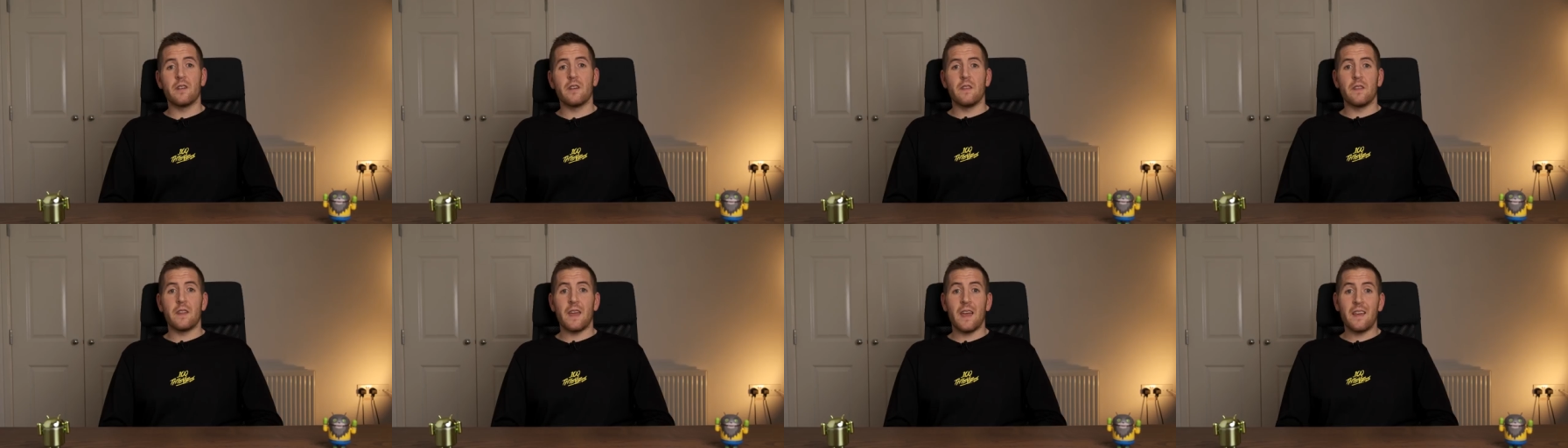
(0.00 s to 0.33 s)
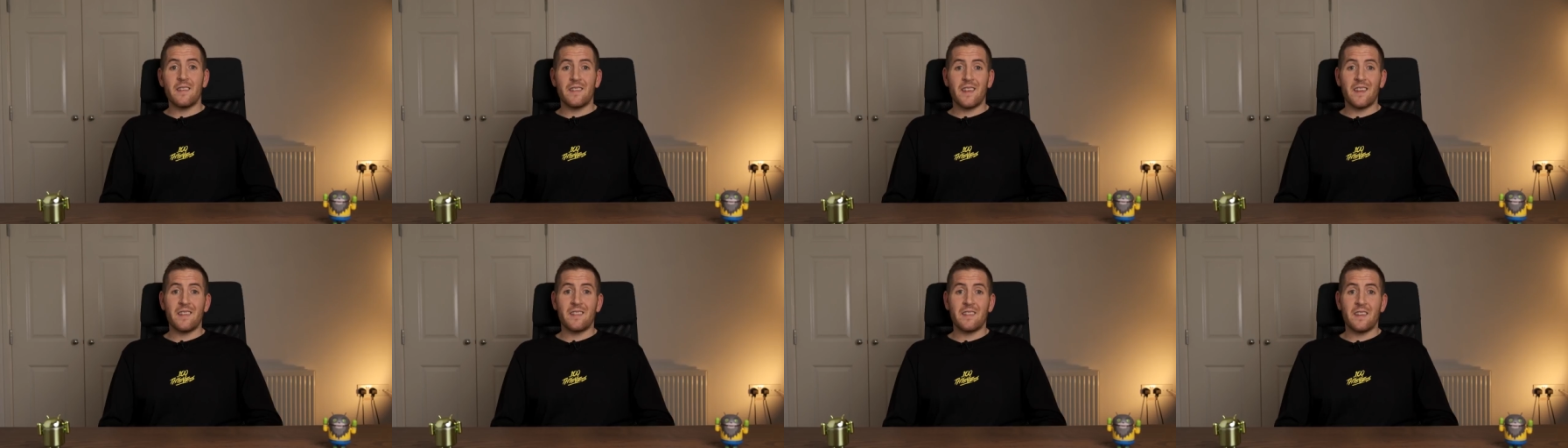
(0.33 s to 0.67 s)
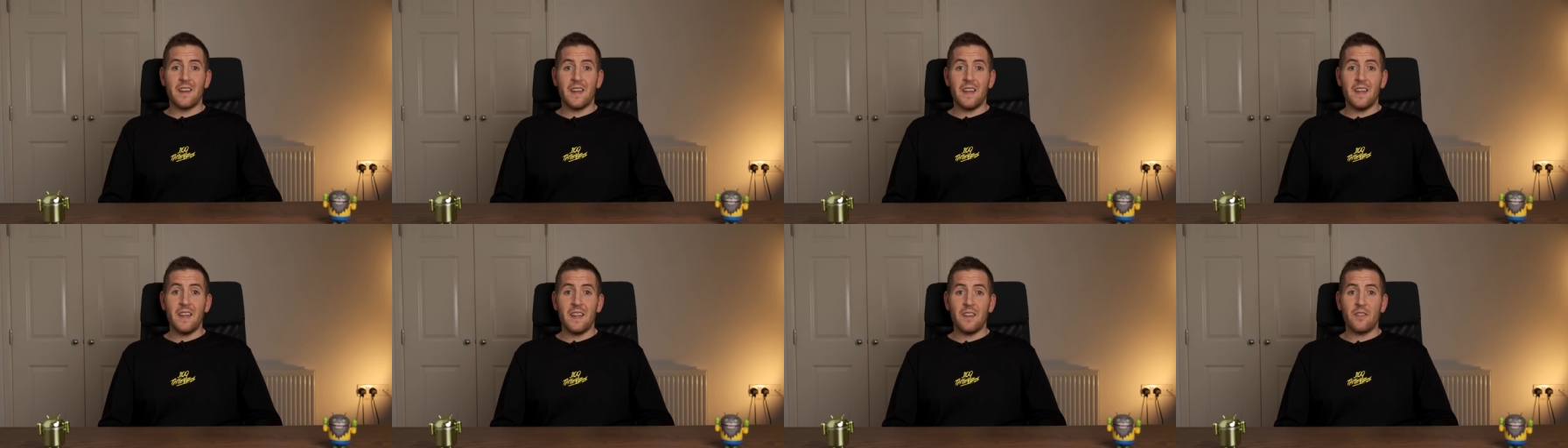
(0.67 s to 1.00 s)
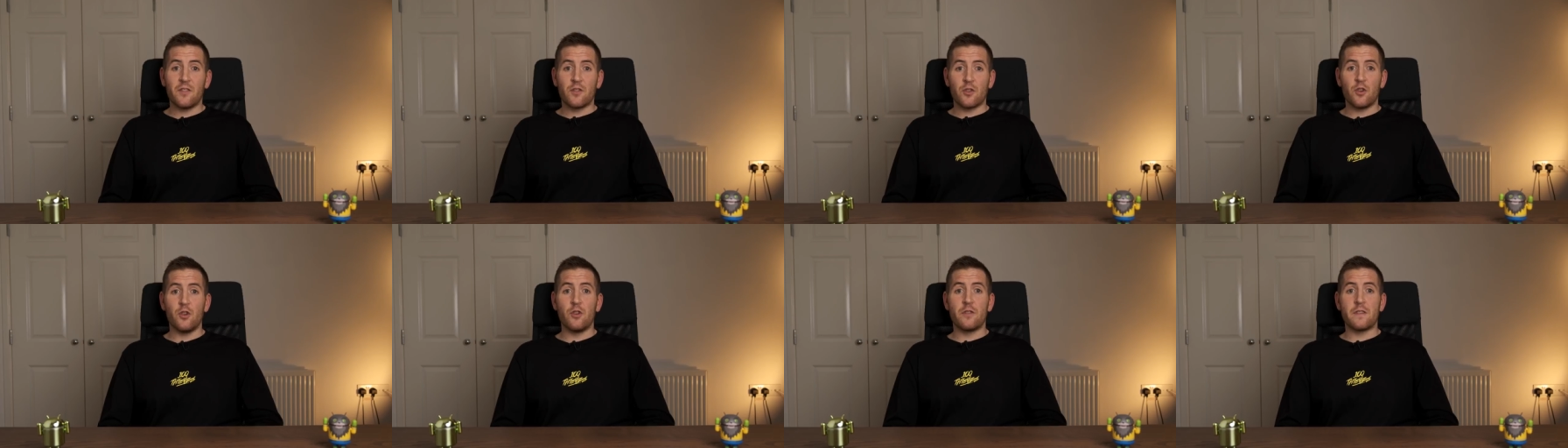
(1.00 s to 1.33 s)
The SSD is
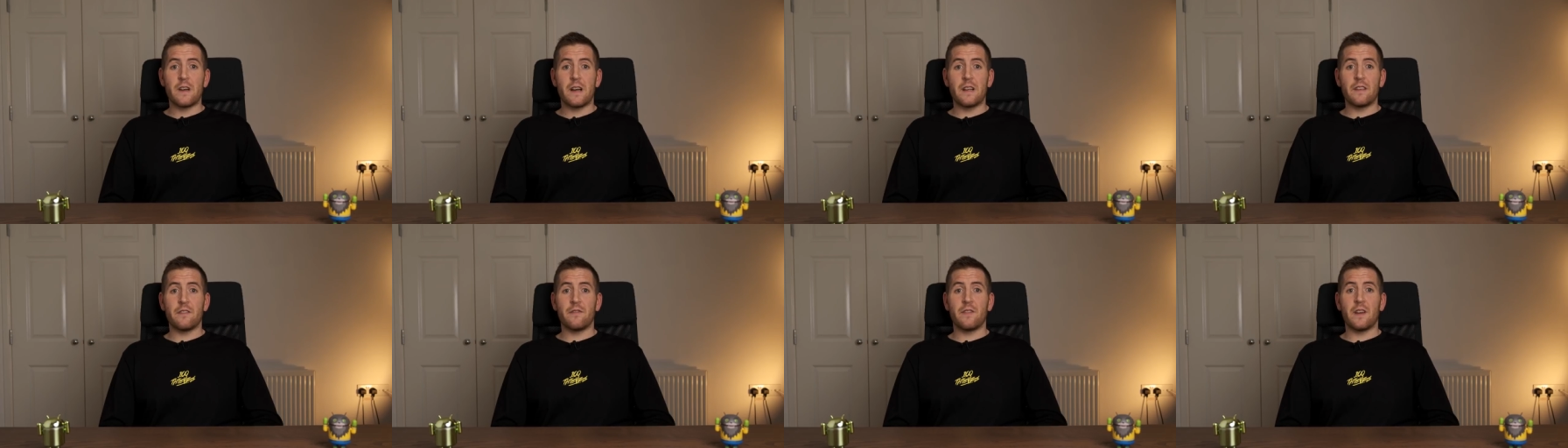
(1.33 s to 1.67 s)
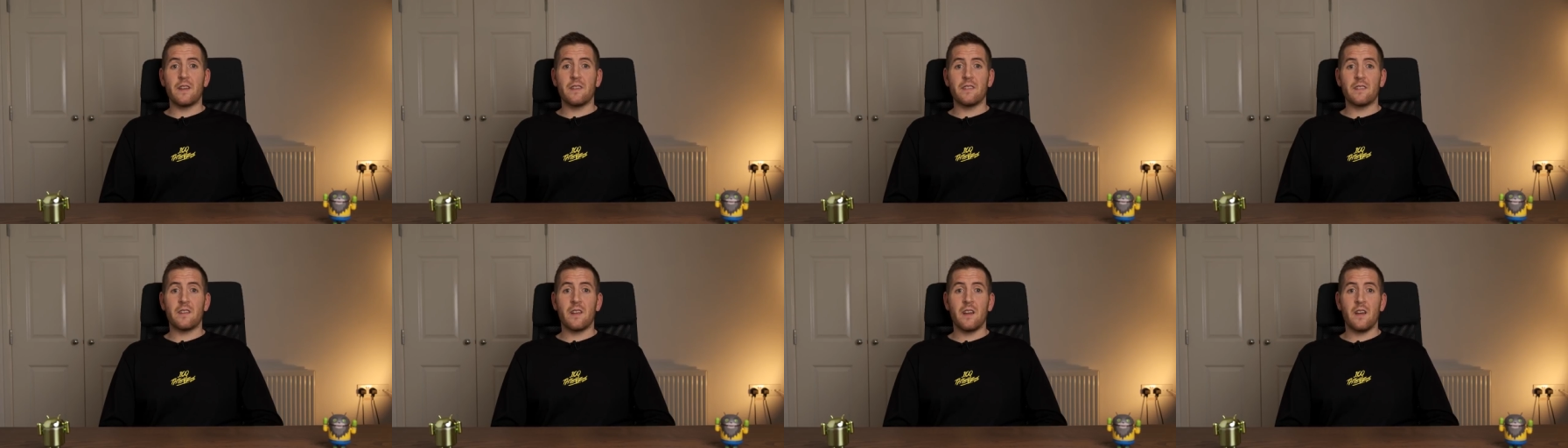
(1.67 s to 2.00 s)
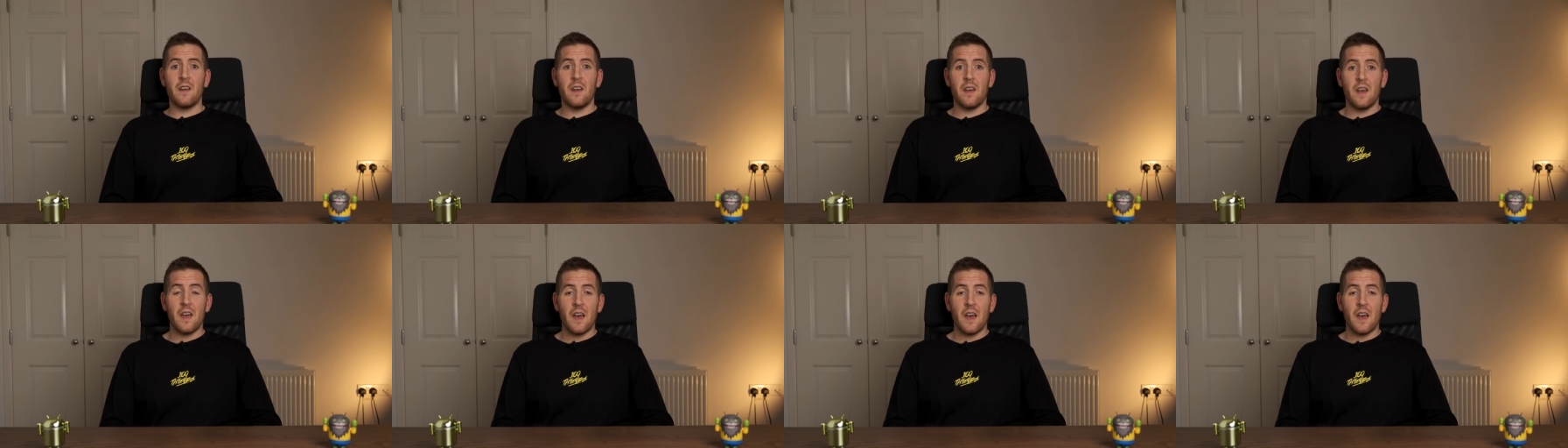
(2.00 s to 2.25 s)
two times faster